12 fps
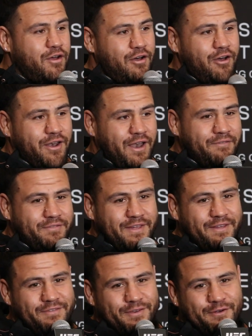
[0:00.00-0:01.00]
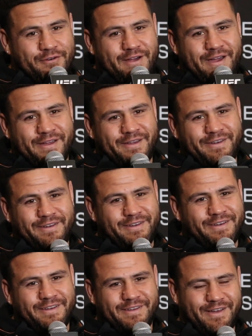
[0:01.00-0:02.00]
I'd love to give it a crack.
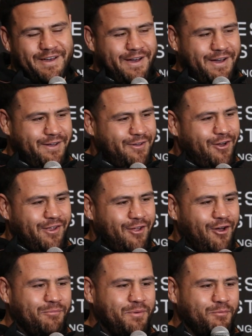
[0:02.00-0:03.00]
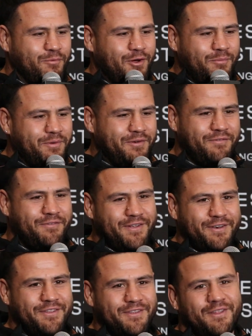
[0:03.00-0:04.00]
I've been a
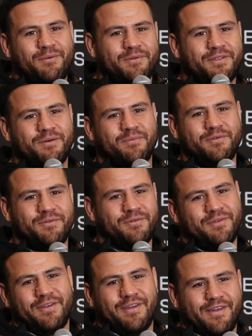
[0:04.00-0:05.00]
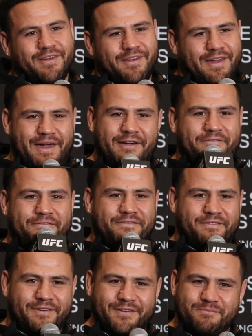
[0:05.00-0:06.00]
fan of the WWF
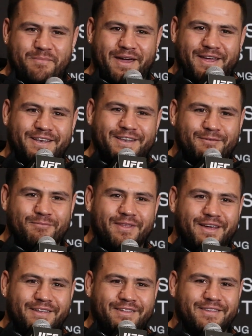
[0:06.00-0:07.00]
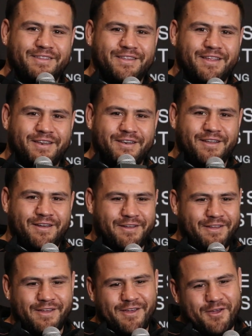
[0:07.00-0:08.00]
back in them days and
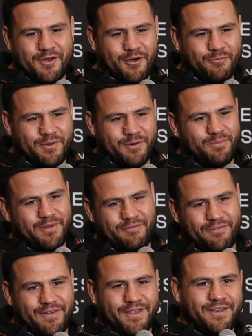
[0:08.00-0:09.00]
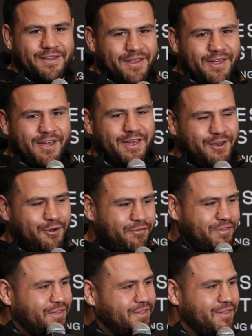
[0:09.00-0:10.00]
I've been a big fan. And
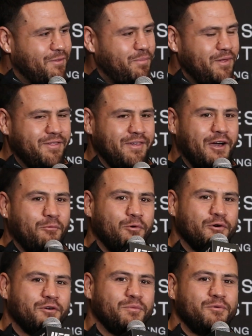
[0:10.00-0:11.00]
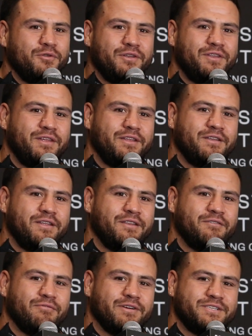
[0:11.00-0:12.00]
obviously there's a big Samoan community in
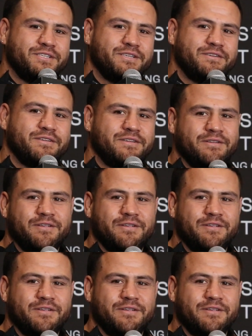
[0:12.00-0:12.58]
the wrestling